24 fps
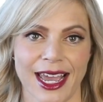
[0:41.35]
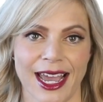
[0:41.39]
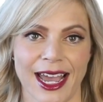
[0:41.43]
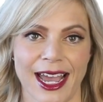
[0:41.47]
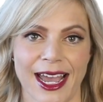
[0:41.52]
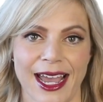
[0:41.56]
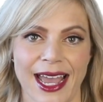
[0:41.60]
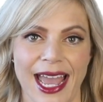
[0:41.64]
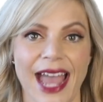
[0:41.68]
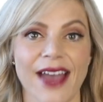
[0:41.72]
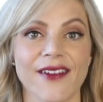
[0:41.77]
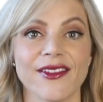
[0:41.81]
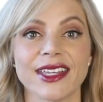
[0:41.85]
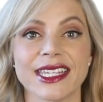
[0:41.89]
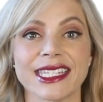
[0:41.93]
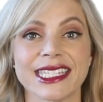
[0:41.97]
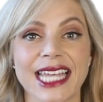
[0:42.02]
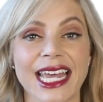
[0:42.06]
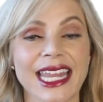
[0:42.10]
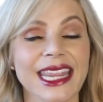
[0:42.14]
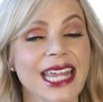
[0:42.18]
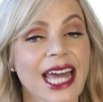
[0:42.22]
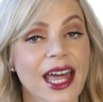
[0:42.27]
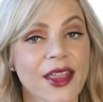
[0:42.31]
Having
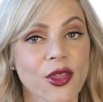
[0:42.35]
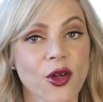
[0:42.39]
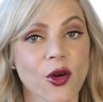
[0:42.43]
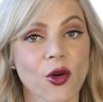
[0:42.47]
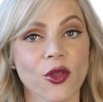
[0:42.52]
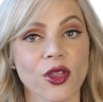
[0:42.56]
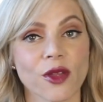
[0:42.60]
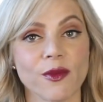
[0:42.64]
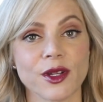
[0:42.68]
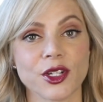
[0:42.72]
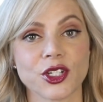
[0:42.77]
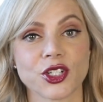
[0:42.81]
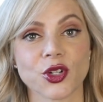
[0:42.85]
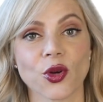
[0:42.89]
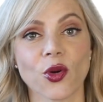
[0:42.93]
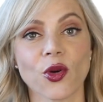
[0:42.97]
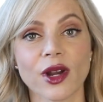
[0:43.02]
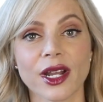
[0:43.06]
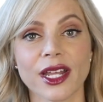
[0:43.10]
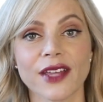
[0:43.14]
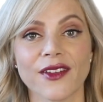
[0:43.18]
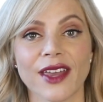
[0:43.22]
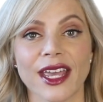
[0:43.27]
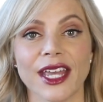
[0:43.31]
said that, though, the
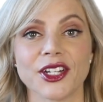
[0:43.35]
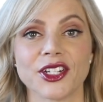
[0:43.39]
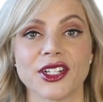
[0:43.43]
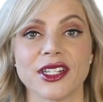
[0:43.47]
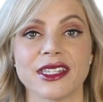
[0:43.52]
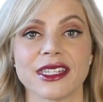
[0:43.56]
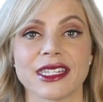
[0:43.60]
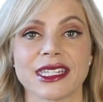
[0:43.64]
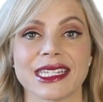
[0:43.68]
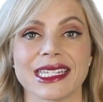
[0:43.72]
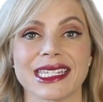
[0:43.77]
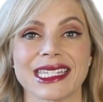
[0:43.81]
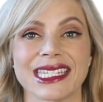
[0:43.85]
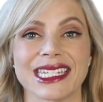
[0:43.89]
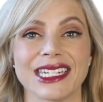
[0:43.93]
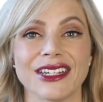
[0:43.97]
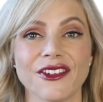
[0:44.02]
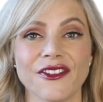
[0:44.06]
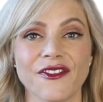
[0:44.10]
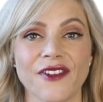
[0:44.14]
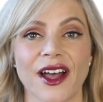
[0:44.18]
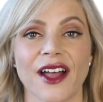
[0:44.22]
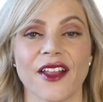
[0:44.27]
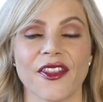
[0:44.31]
majority of agents
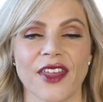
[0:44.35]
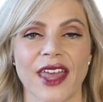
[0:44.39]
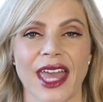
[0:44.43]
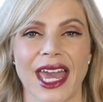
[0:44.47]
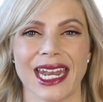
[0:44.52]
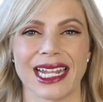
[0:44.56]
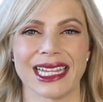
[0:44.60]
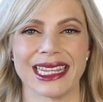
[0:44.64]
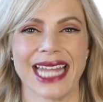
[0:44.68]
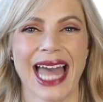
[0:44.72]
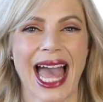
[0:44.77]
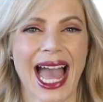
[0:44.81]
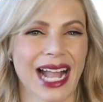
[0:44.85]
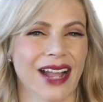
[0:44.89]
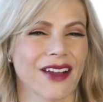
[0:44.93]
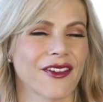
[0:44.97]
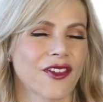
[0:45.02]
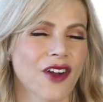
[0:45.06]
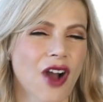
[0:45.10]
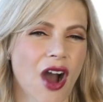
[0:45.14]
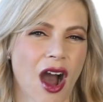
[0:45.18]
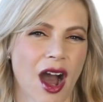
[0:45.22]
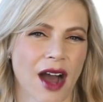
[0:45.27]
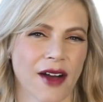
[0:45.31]
still felt they had a lack
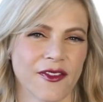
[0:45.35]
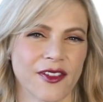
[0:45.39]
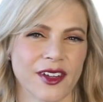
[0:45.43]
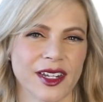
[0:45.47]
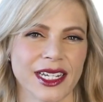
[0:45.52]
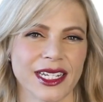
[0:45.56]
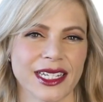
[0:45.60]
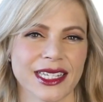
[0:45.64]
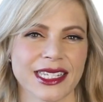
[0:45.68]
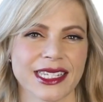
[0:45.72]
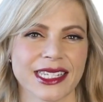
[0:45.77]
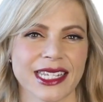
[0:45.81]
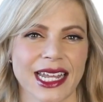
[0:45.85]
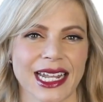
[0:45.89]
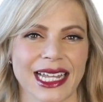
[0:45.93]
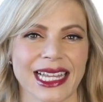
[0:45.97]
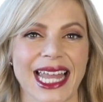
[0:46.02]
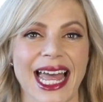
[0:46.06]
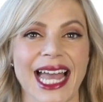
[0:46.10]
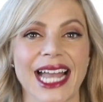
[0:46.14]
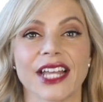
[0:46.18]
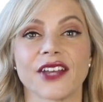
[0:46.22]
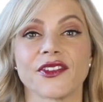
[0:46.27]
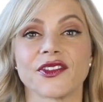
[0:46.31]
of confidence and a
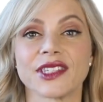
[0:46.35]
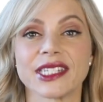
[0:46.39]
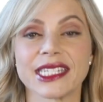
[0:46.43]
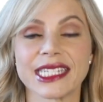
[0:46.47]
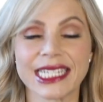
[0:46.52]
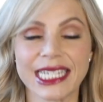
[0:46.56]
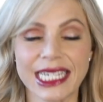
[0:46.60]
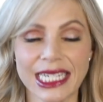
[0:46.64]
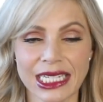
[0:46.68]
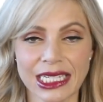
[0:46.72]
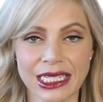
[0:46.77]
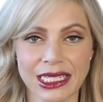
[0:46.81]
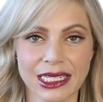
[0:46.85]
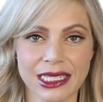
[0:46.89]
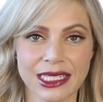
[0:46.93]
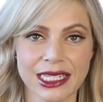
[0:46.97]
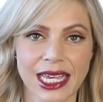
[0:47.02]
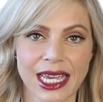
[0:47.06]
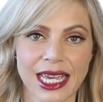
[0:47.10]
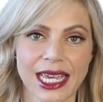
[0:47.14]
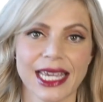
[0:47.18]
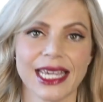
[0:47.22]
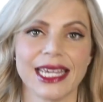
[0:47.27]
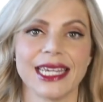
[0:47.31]
lack of
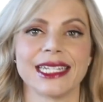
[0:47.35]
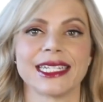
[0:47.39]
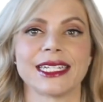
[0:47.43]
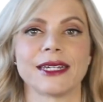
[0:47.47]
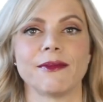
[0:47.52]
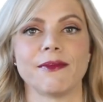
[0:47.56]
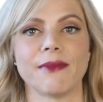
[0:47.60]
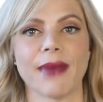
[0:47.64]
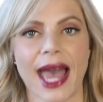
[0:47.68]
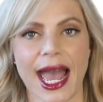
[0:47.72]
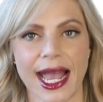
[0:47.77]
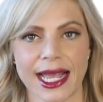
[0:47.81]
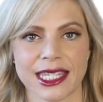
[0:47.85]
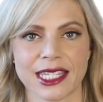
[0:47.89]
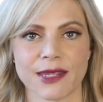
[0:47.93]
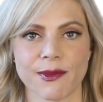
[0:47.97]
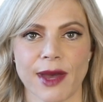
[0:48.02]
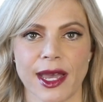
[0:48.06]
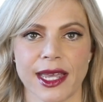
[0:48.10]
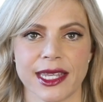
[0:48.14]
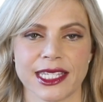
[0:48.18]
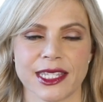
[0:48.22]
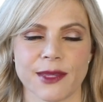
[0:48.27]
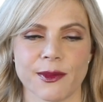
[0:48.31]
skills to
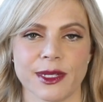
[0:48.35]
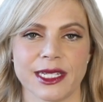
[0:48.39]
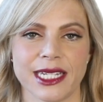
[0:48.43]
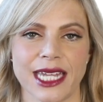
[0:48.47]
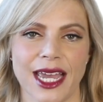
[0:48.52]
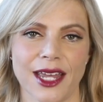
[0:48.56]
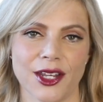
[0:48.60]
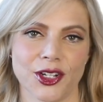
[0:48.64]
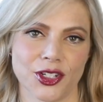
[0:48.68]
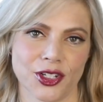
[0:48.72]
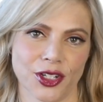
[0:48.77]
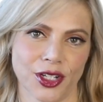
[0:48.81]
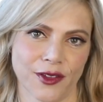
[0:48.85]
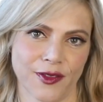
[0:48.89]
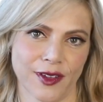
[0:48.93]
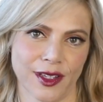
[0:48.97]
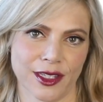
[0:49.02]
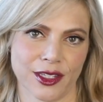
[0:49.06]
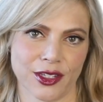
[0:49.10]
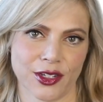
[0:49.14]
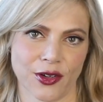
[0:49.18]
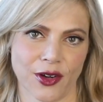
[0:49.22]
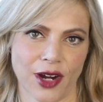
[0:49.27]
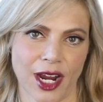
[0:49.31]
maximize the potential of
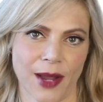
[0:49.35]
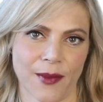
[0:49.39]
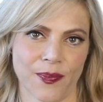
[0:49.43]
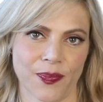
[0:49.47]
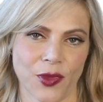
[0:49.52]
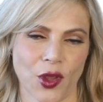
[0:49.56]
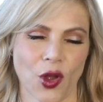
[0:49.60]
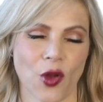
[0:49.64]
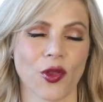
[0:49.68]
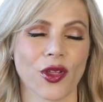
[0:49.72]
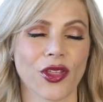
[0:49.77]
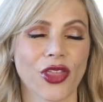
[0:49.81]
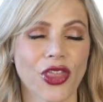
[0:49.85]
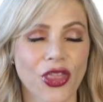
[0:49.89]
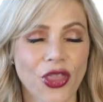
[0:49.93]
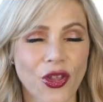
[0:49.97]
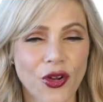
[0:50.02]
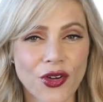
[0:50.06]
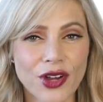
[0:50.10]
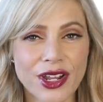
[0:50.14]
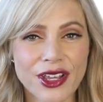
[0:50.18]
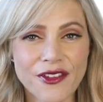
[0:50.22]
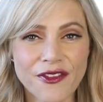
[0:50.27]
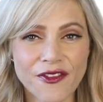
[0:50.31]
Instagram. Only
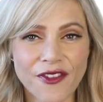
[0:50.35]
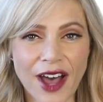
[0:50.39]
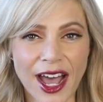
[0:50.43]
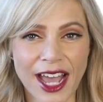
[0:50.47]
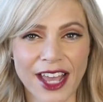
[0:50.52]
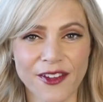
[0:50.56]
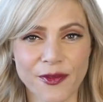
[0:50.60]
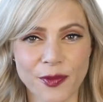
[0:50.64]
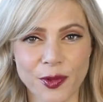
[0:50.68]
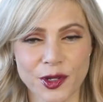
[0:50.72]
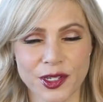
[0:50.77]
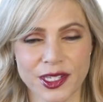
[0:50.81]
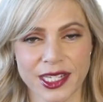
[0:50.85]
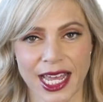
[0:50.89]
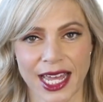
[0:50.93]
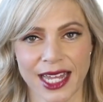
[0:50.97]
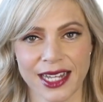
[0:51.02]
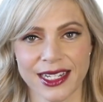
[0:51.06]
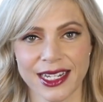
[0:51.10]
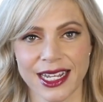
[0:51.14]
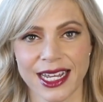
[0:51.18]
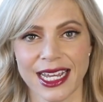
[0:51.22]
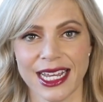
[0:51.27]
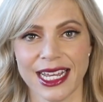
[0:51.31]

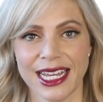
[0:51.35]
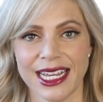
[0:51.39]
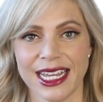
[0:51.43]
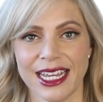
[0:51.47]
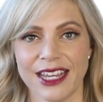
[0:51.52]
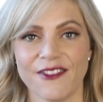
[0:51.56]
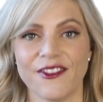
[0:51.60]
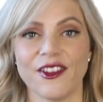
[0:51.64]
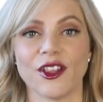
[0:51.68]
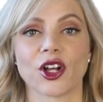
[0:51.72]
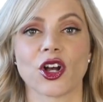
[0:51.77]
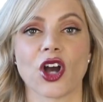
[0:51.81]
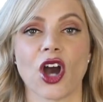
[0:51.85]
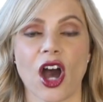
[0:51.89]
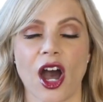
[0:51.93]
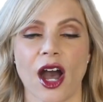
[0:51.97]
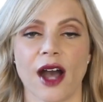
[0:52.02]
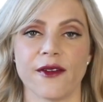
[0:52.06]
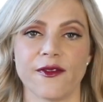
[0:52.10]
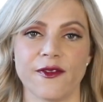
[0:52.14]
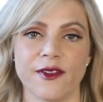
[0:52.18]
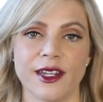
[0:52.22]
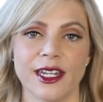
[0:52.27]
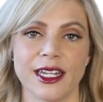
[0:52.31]
35% feel
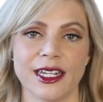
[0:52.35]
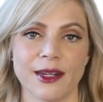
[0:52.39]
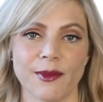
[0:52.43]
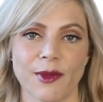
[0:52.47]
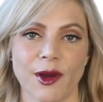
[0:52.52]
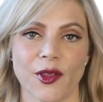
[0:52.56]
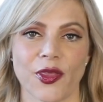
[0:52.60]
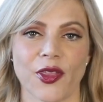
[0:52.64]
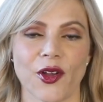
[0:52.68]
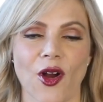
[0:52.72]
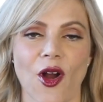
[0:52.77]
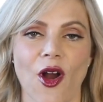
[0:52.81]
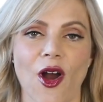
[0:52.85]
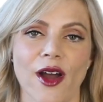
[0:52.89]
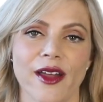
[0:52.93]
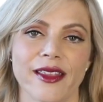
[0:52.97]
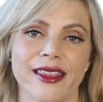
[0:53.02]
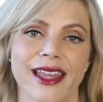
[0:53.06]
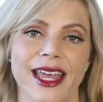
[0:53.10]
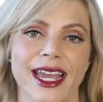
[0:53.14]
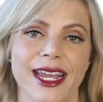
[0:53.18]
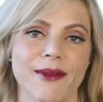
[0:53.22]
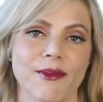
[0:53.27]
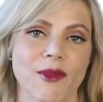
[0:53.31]
confident about their
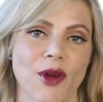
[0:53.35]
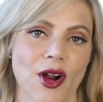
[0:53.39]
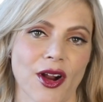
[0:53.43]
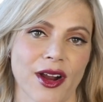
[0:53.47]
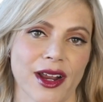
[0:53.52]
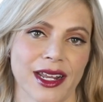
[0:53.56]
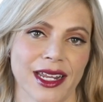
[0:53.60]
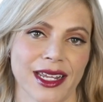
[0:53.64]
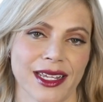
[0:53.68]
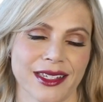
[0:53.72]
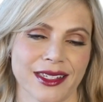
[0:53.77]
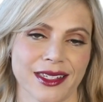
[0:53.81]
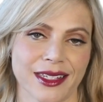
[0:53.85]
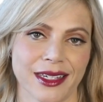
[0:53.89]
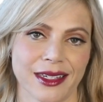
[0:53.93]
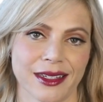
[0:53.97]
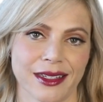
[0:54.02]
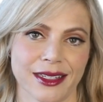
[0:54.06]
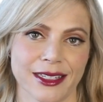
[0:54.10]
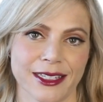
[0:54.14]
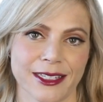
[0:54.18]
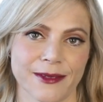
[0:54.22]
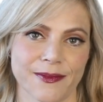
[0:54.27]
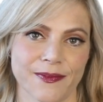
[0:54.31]
online marketing
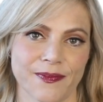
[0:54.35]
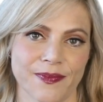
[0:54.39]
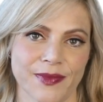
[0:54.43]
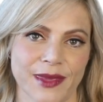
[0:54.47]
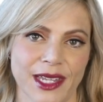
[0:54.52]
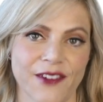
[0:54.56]
skills.